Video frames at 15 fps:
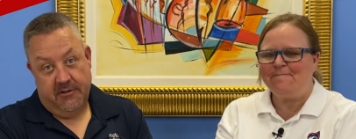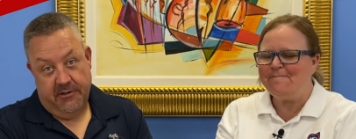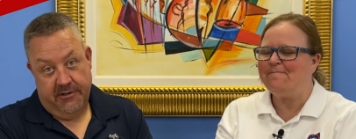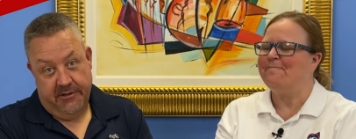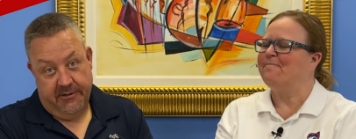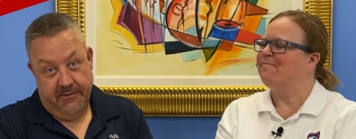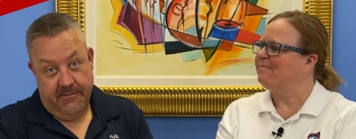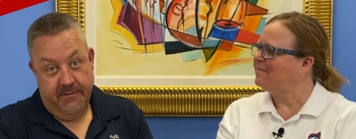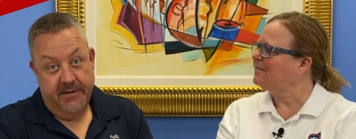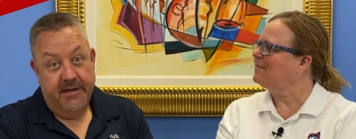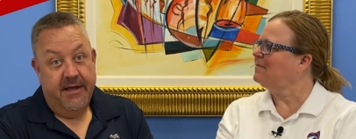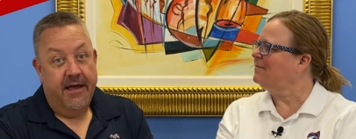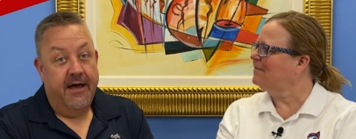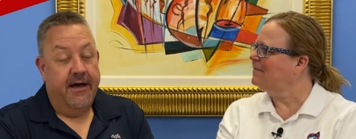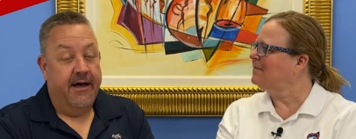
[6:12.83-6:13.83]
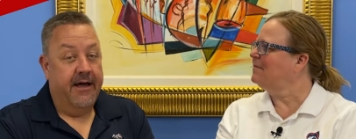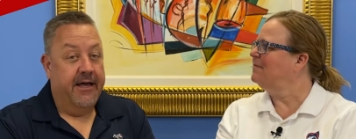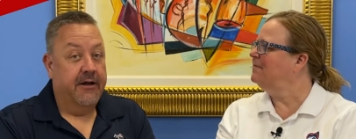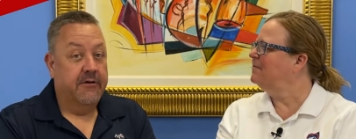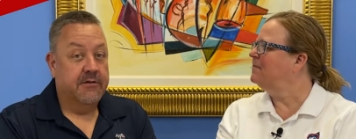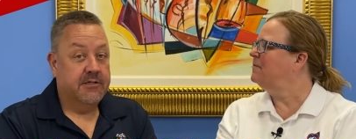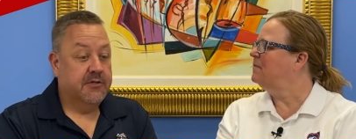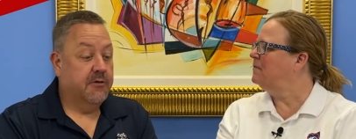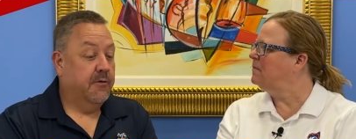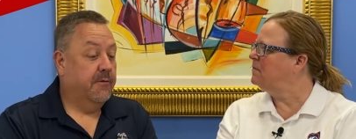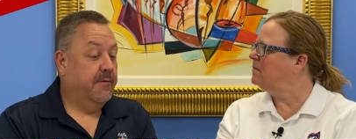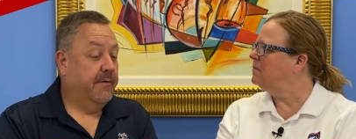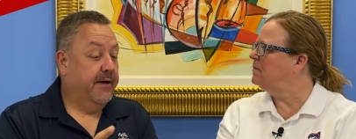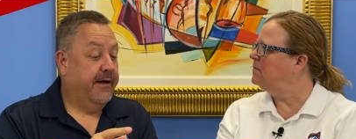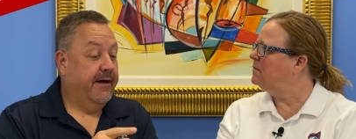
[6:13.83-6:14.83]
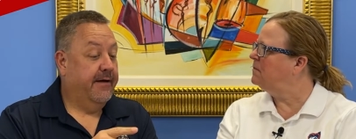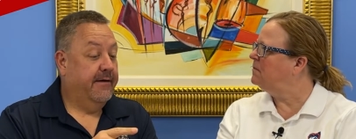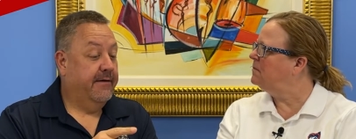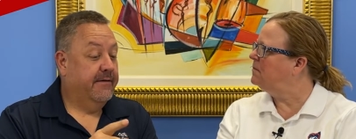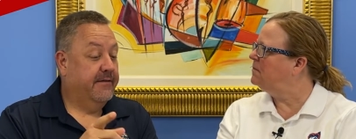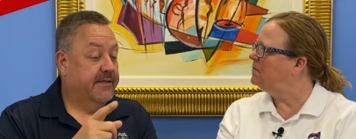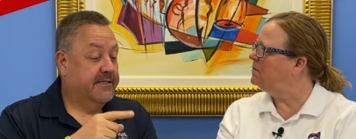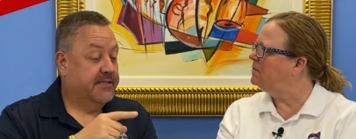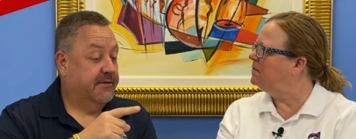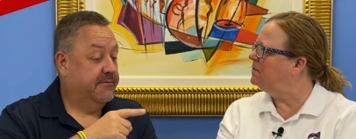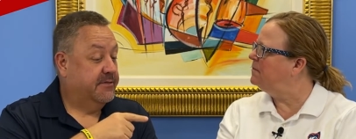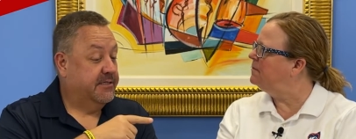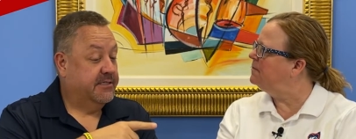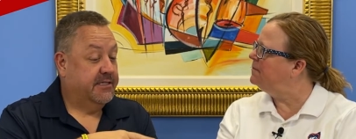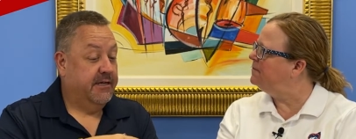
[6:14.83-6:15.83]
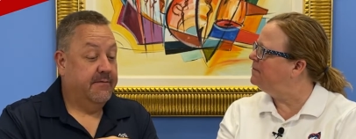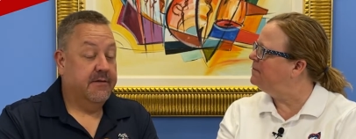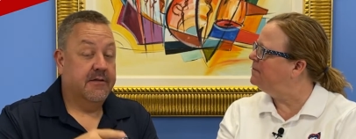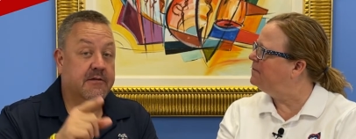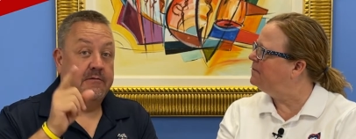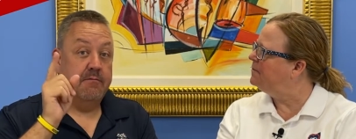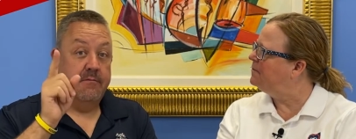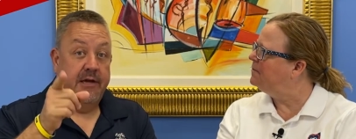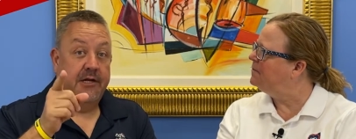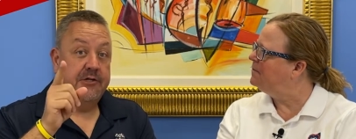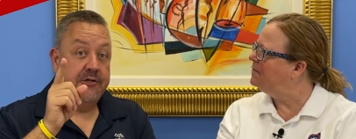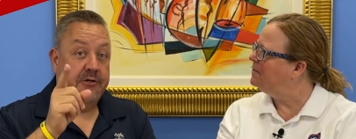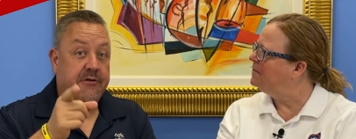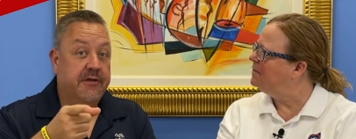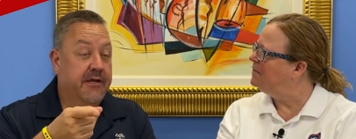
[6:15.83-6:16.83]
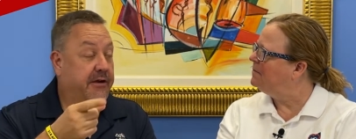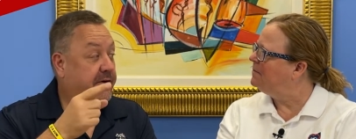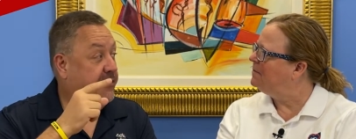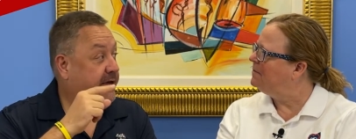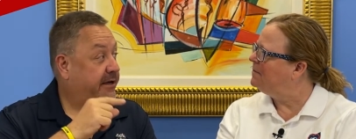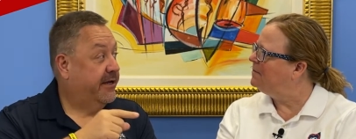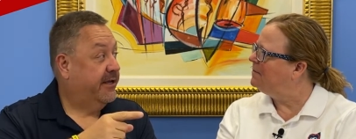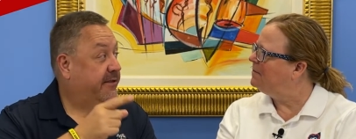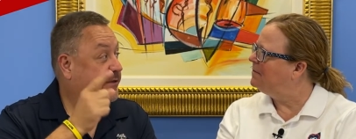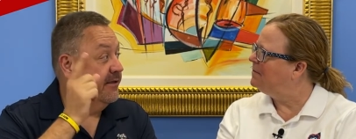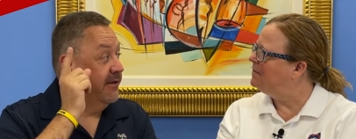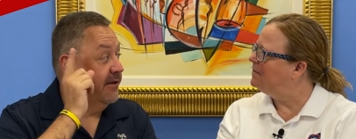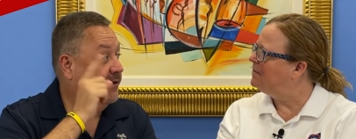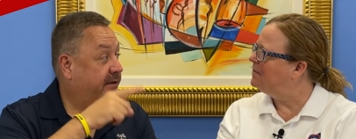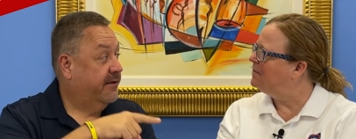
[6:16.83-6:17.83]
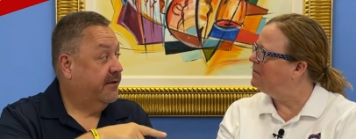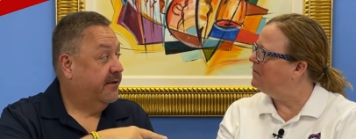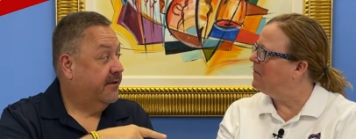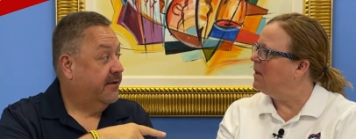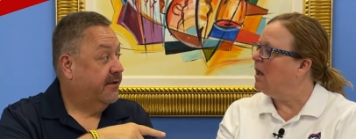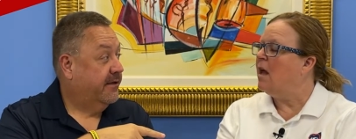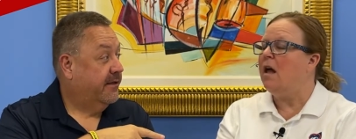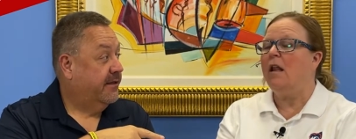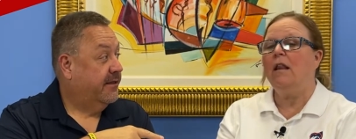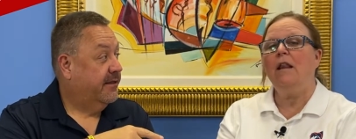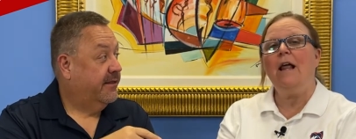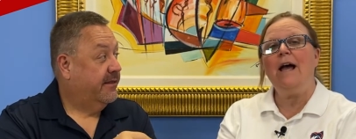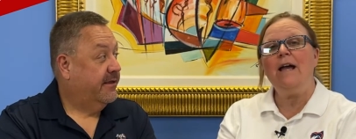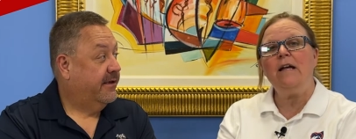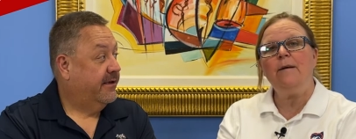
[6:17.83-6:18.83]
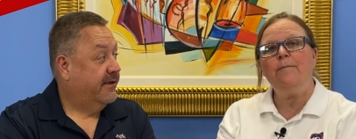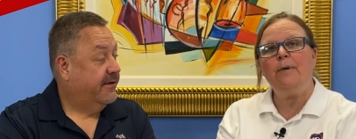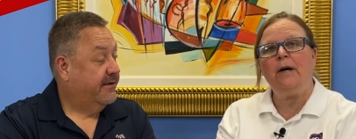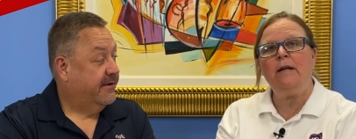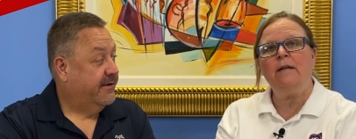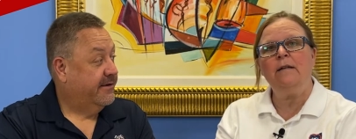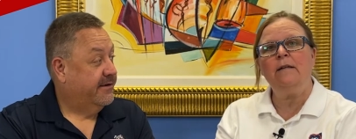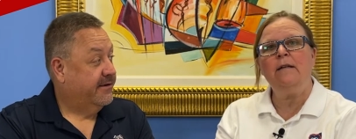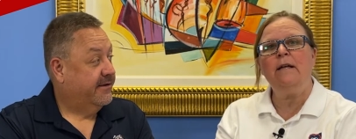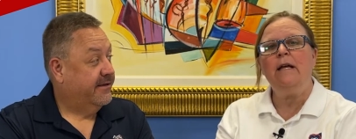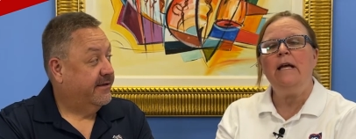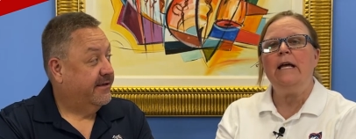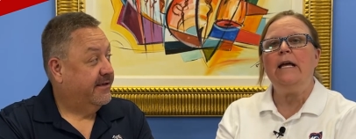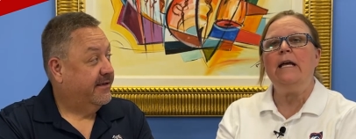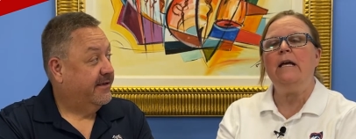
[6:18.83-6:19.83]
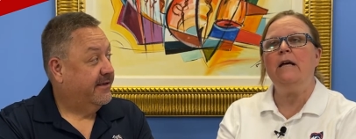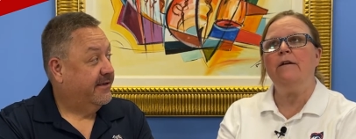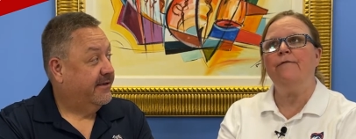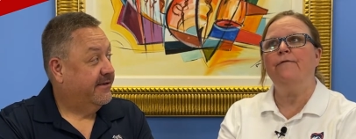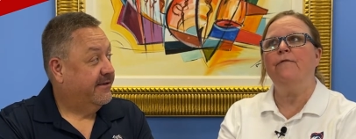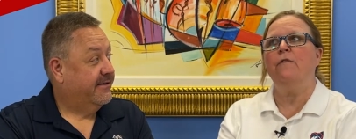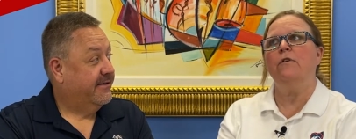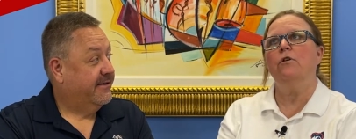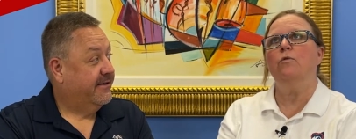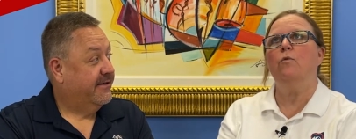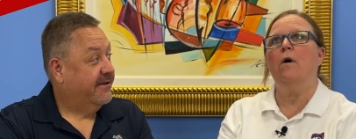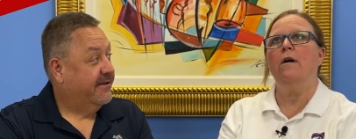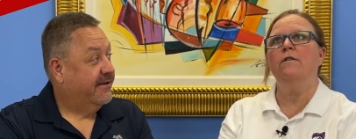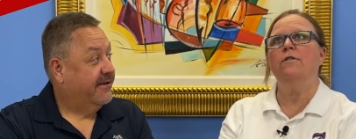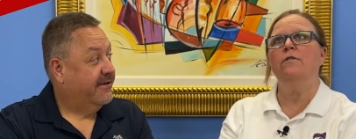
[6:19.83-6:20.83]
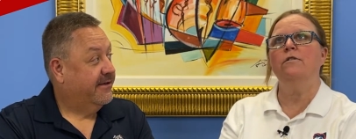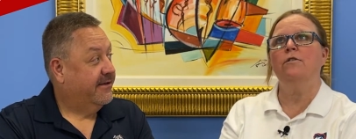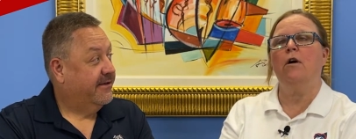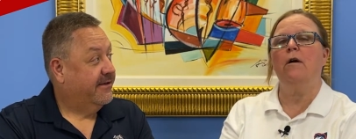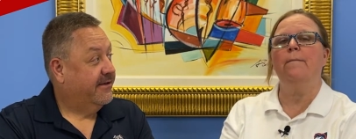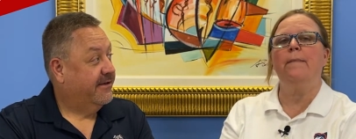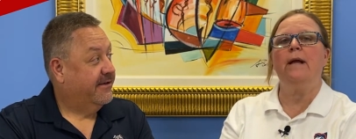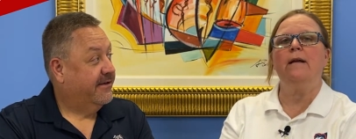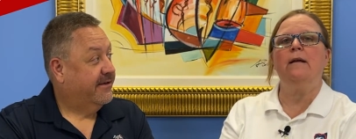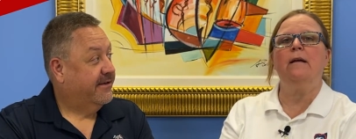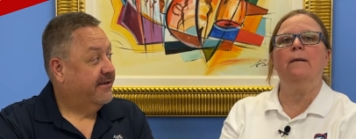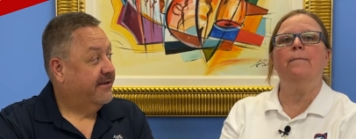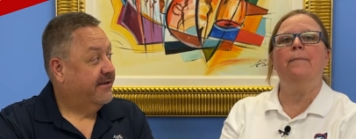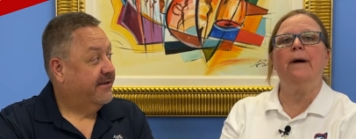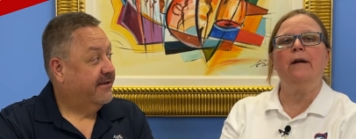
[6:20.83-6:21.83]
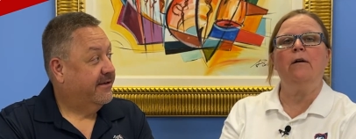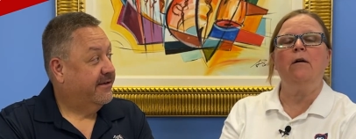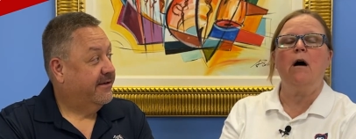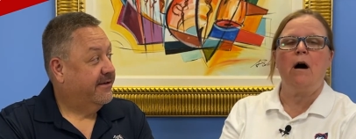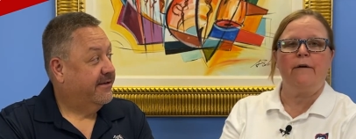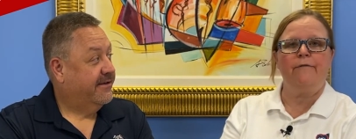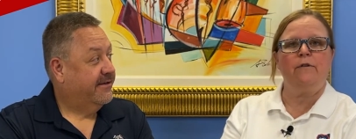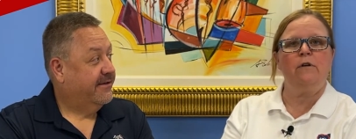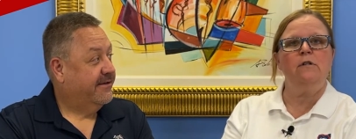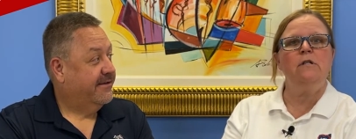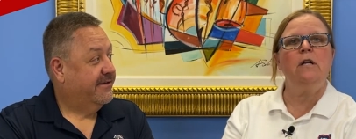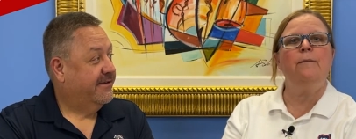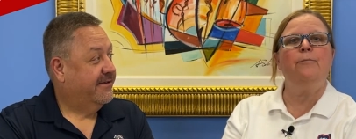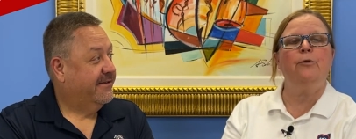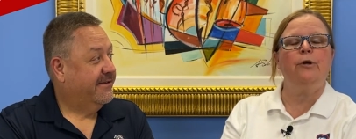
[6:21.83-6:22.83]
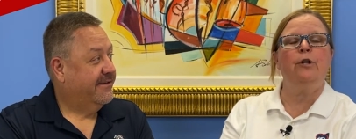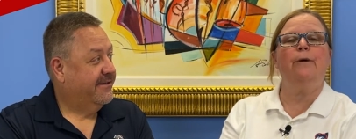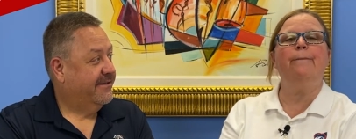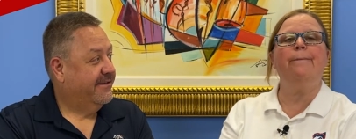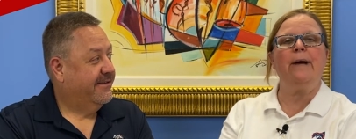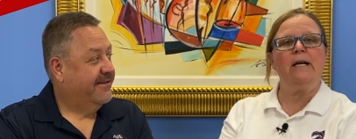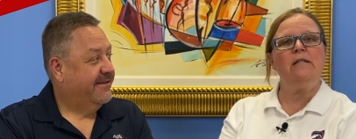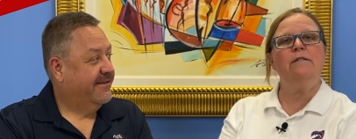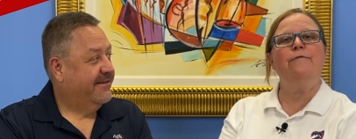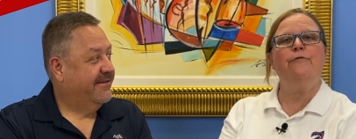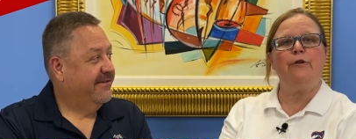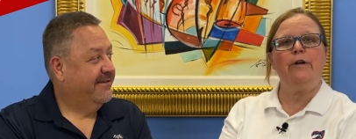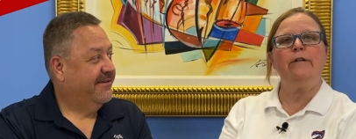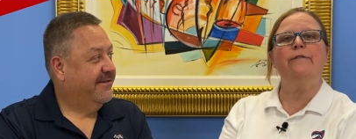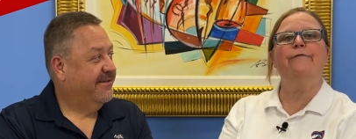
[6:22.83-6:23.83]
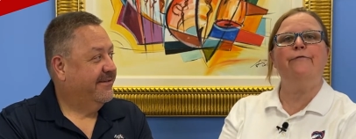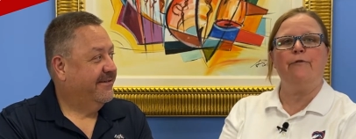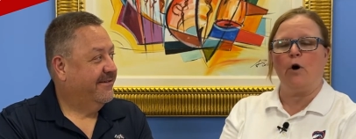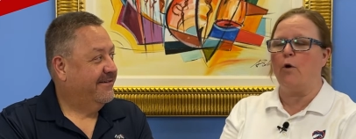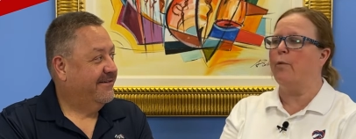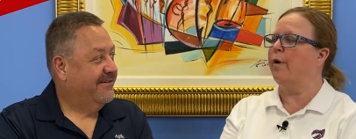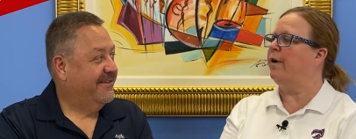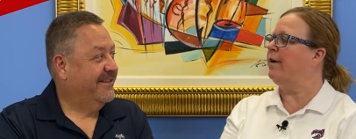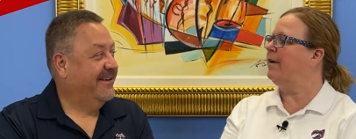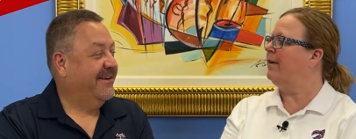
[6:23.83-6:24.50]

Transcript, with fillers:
Speaker 1: club. Uh, and also, uh, let's see what you say about this. Make sure that you're hitting the
Speaker 2: like button if you want to start making better offers and put your best foot forward.